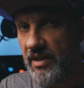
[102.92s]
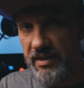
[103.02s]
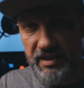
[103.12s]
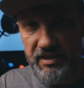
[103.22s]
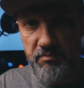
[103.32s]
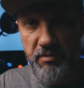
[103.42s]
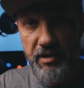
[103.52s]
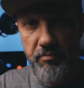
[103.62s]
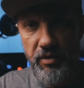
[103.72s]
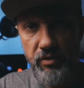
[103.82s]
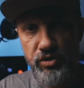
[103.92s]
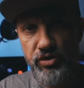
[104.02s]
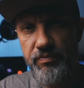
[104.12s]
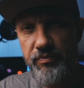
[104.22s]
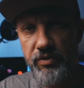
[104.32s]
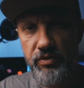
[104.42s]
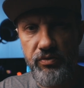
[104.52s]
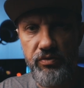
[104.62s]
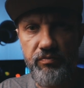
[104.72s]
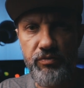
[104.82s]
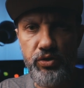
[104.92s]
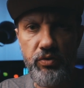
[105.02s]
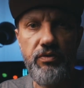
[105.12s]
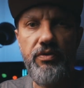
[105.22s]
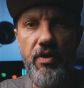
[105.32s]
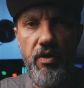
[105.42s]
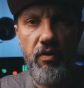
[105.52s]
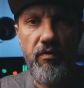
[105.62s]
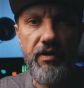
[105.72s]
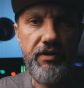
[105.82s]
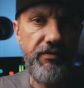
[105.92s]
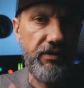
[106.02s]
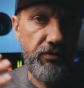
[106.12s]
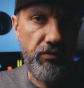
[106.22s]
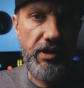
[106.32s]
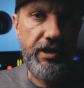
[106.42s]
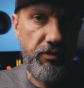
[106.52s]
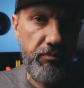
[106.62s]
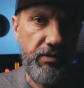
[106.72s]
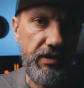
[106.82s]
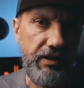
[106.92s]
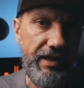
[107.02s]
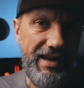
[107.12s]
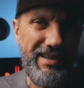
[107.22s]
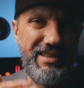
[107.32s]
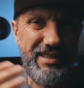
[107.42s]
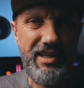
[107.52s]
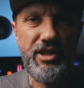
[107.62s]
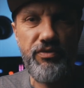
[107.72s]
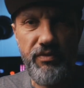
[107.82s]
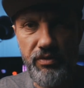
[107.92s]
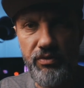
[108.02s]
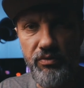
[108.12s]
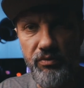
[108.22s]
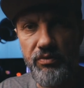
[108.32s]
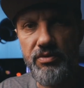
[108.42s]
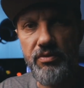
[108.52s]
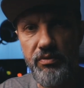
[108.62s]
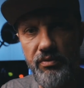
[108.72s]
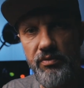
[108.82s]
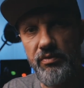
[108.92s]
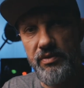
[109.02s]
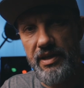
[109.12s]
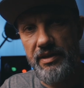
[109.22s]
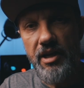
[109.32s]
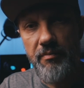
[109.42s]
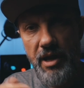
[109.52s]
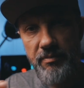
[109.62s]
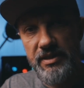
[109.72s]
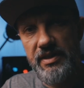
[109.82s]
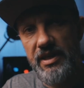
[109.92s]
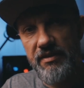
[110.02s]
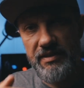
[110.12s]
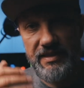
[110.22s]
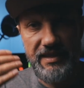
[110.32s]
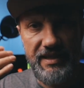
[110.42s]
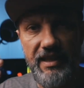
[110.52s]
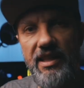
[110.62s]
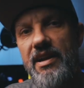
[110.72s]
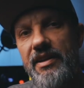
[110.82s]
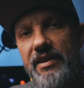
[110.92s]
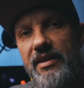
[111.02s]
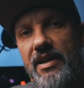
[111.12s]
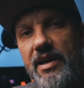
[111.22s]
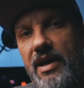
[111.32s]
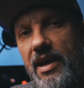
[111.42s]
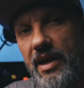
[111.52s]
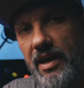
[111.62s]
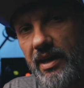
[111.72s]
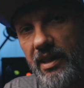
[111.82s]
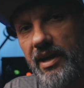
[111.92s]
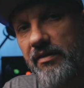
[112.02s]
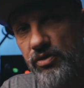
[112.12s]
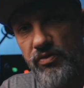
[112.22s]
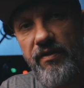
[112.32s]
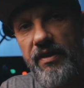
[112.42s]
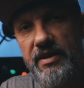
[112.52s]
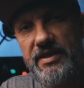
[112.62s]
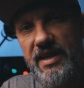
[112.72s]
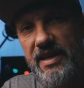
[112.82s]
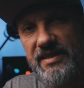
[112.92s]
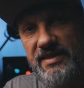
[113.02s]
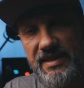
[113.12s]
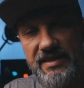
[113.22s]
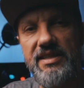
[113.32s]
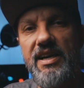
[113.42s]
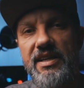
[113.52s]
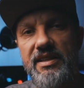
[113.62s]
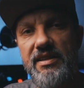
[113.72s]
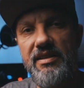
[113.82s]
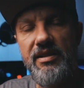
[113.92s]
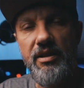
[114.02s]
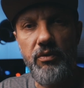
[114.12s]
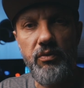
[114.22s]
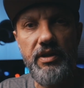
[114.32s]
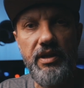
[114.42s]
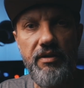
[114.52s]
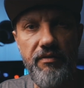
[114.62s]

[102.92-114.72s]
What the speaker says: That is a bad approach. You should know what will you like to build and search for tools to do that. My mistake was that I learned a language first and then started looking